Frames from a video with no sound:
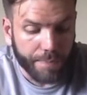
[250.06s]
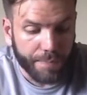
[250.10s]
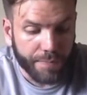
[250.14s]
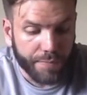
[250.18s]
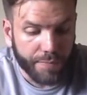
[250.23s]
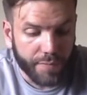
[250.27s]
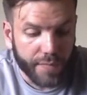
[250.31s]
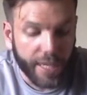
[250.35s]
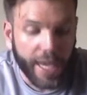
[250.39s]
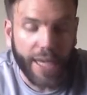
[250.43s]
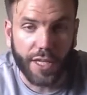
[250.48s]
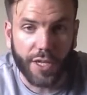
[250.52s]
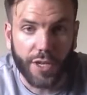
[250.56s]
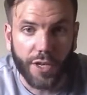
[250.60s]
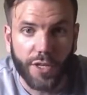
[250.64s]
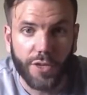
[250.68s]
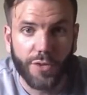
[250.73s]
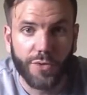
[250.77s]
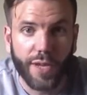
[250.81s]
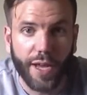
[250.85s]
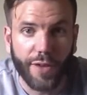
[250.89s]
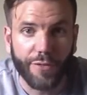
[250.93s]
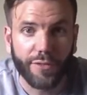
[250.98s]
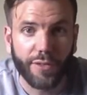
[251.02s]

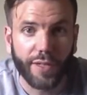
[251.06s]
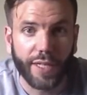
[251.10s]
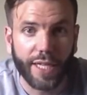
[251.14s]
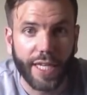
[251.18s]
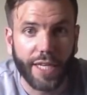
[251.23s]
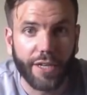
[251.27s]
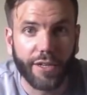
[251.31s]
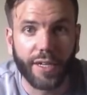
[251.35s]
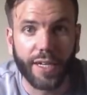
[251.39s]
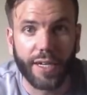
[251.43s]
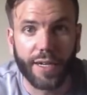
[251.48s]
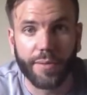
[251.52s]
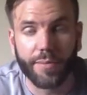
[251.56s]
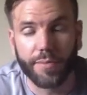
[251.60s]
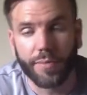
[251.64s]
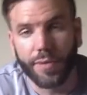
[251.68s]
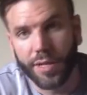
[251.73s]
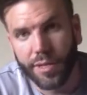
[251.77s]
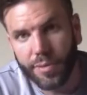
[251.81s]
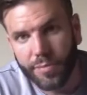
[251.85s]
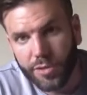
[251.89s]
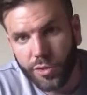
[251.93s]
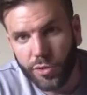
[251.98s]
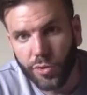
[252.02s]
you definitely are going to
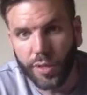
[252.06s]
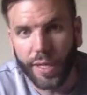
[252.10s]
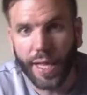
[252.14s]
do a